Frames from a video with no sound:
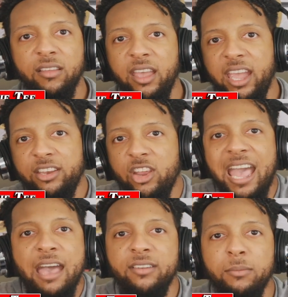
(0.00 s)
And you're
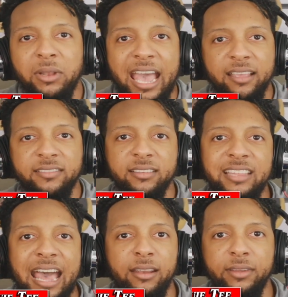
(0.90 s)
having a blast
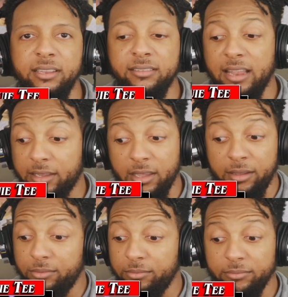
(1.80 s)
inside of it. And he's like,
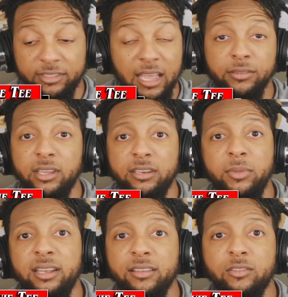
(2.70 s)
yeah, sounds good to
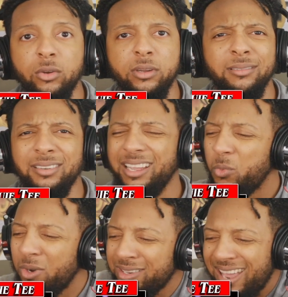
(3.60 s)
me. Let's do it. Like,
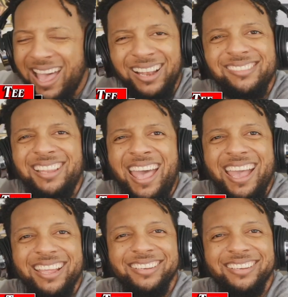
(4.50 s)
what the hell is that?